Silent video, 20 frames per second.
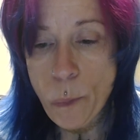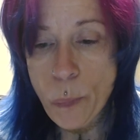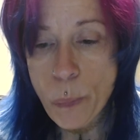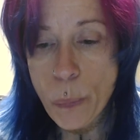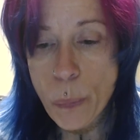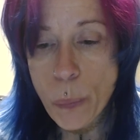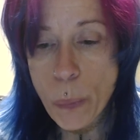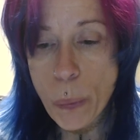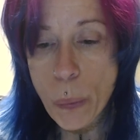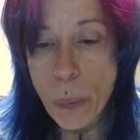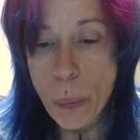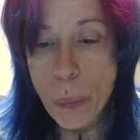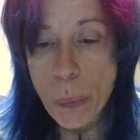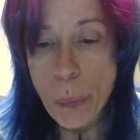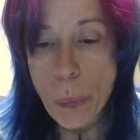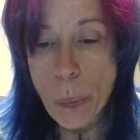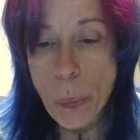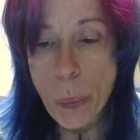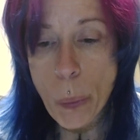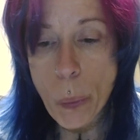
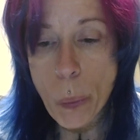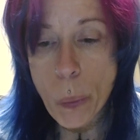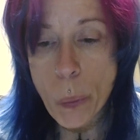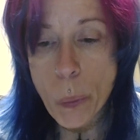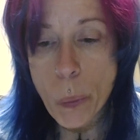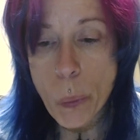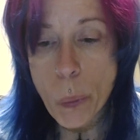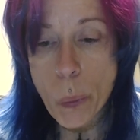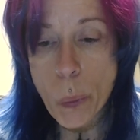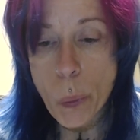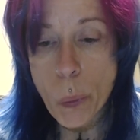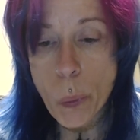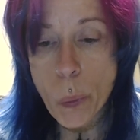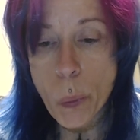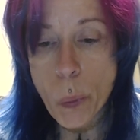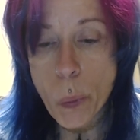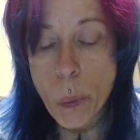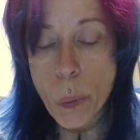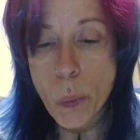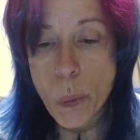
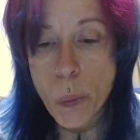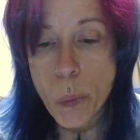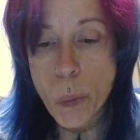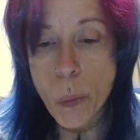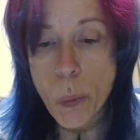[no speech]